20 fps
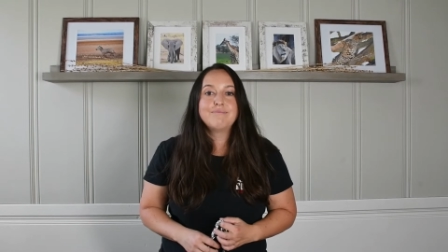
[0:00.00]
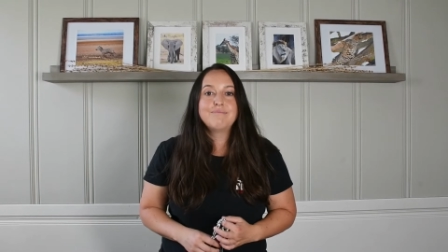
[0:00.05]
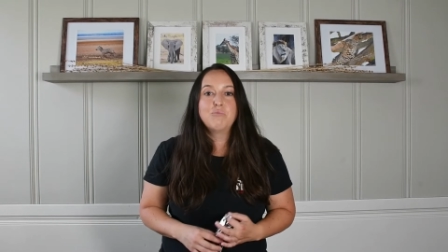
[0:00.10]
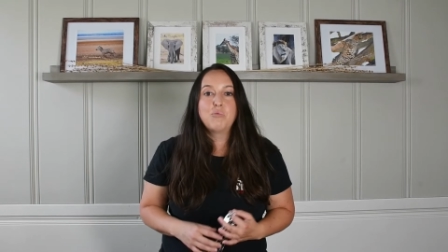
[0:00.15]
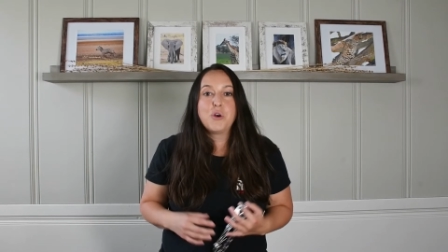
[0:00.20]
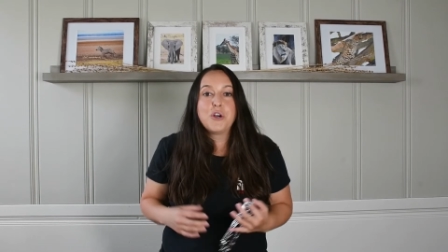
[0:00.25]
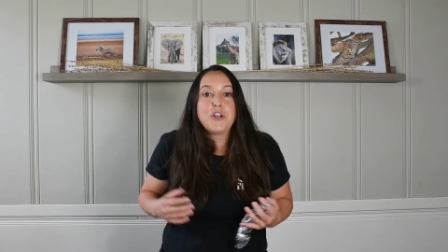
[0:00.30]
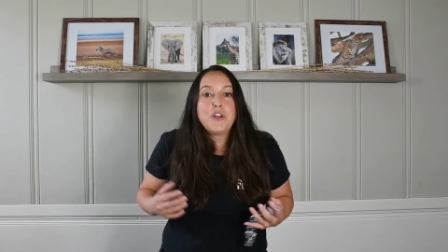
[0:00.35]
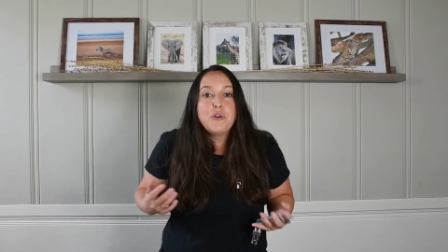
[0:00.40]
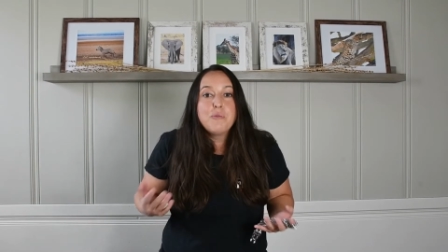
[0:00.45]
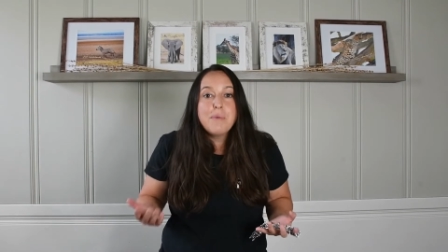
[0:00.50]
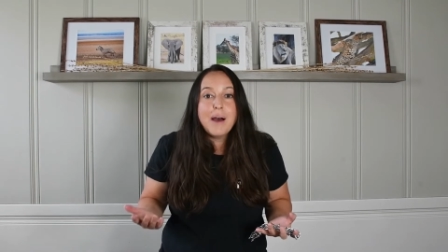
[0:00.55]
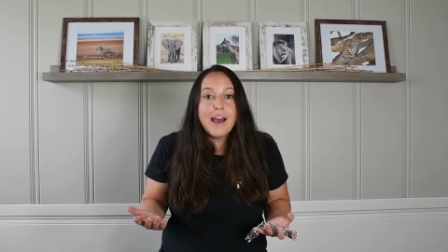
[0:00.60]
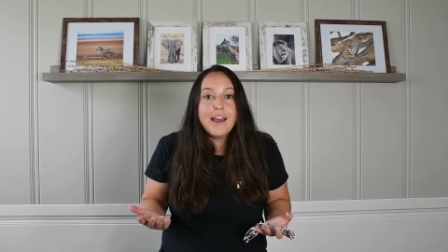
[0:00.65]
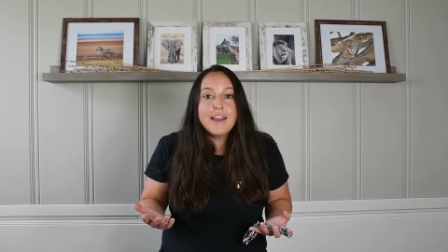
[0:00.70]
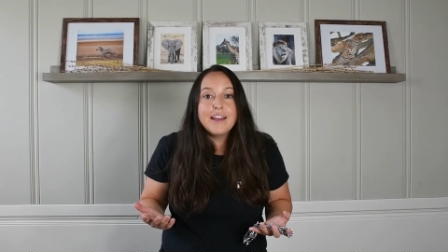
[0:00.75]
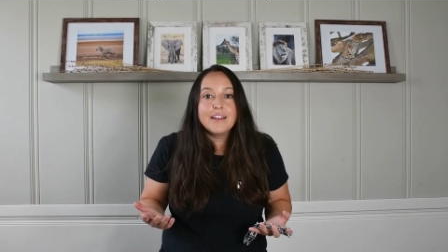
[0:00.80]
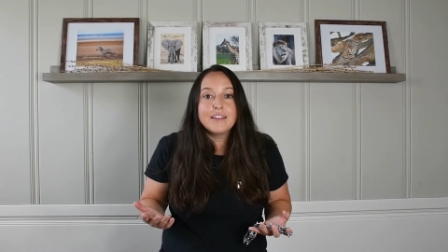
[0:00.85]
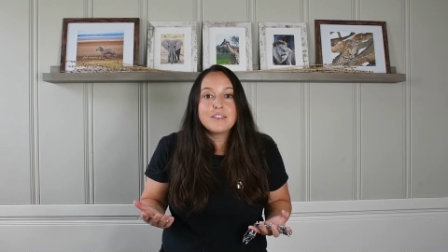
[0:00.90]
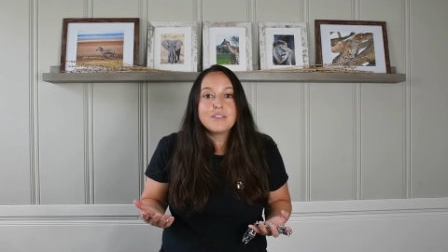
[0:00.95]
Where do you
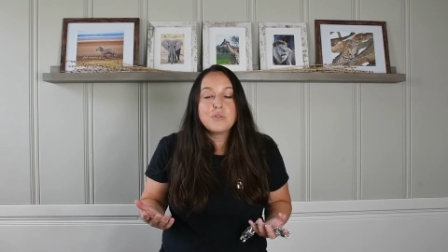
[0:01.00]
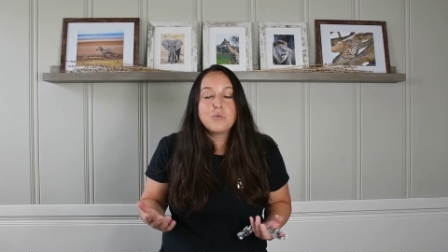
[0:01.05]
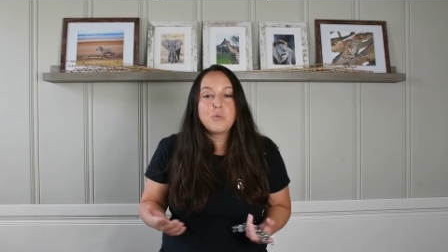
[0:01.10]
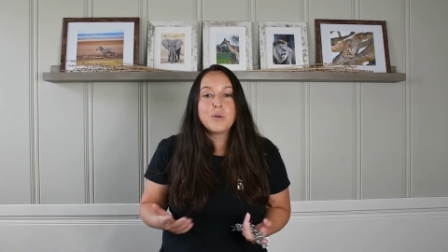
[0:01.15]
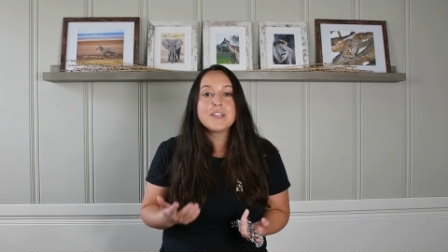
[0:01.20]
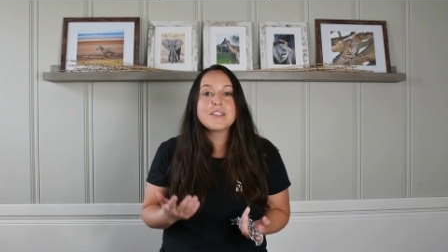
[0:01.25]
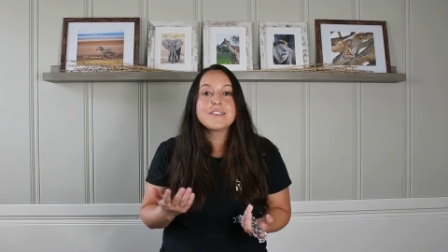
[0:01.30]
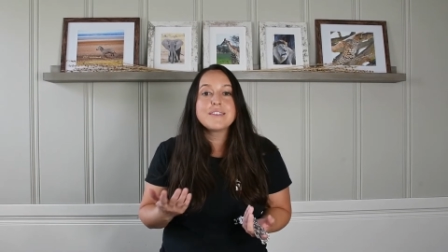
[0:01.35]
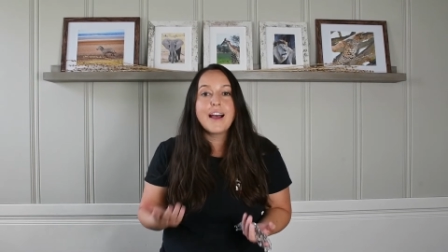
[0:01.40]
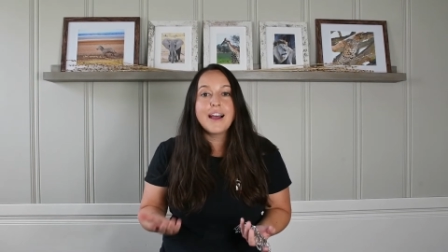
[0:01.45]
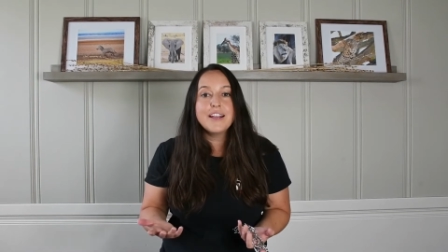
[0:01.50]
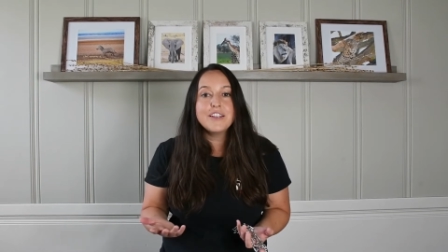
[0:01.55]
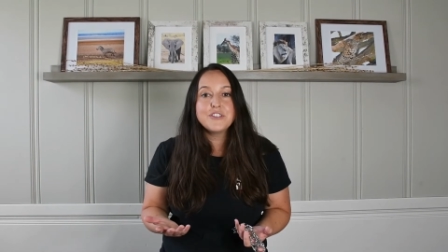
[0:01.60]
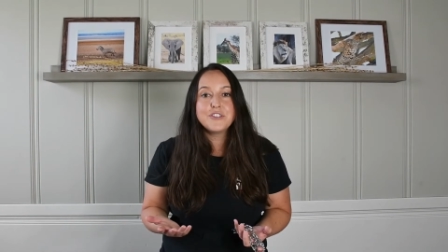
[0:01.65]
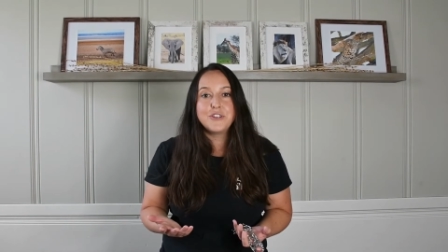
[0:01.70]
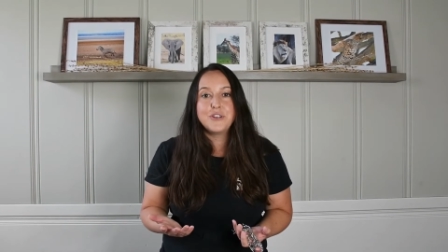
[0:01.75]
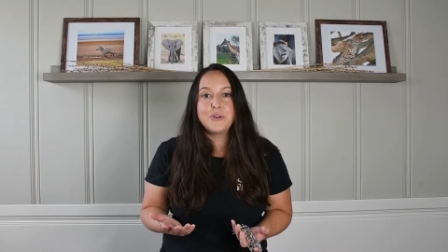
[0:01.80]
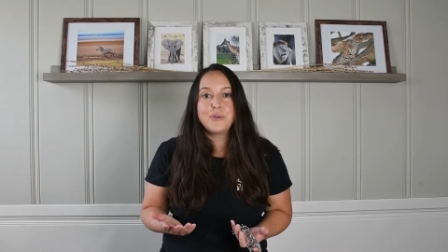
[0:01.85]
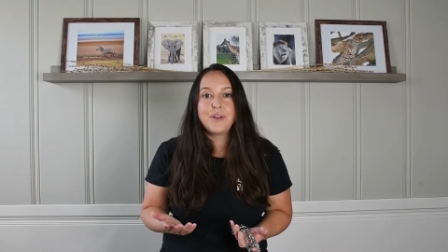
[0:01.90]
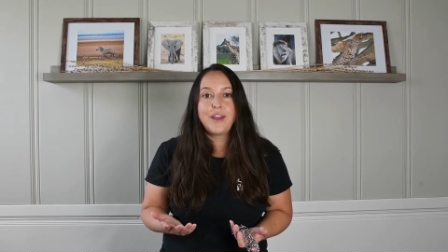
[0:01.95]
buy it? What size
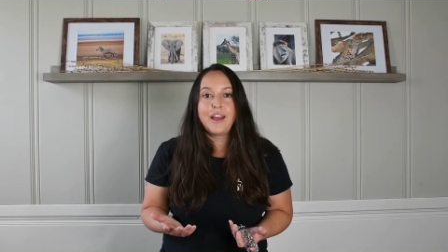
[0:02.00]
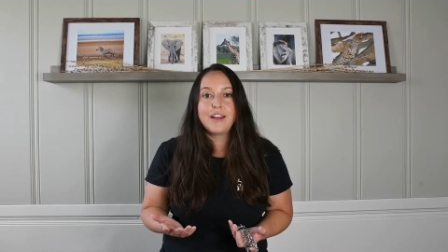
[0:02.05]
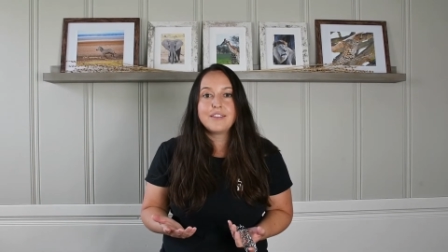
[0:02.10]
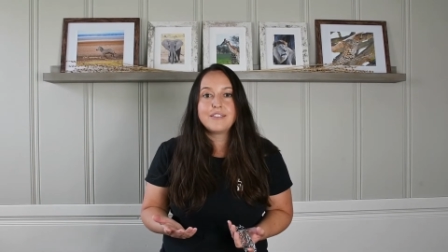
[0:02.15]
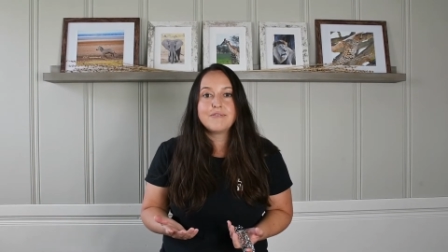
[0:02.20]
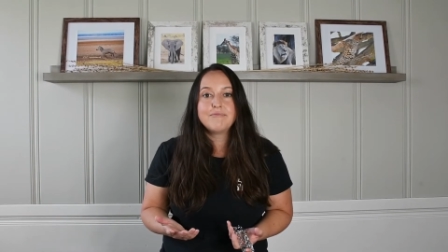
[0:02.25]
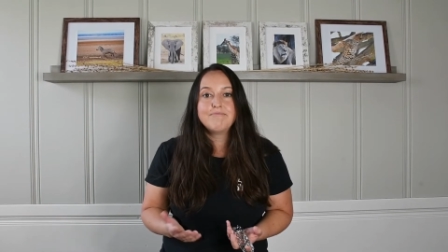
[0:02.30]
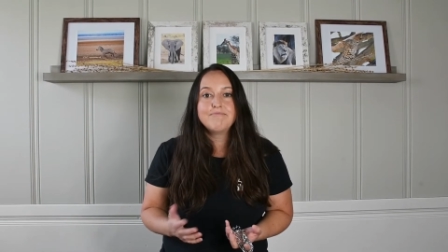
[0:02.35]
do you get?